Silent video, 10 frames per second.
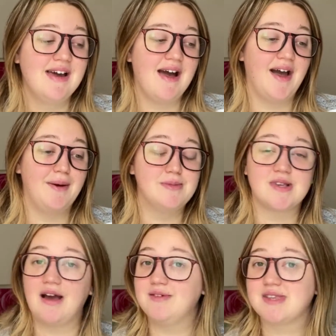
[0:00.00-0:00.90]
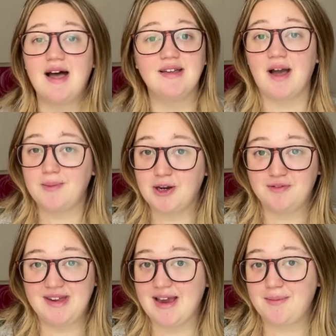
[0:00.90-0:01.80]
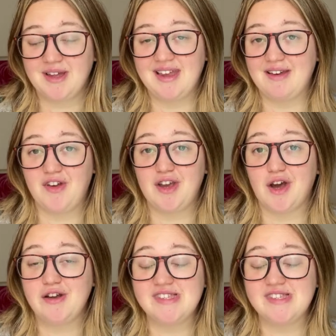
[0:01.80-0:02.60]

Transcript: So I was like, I'm gonna read it, I'm gonna give it a go.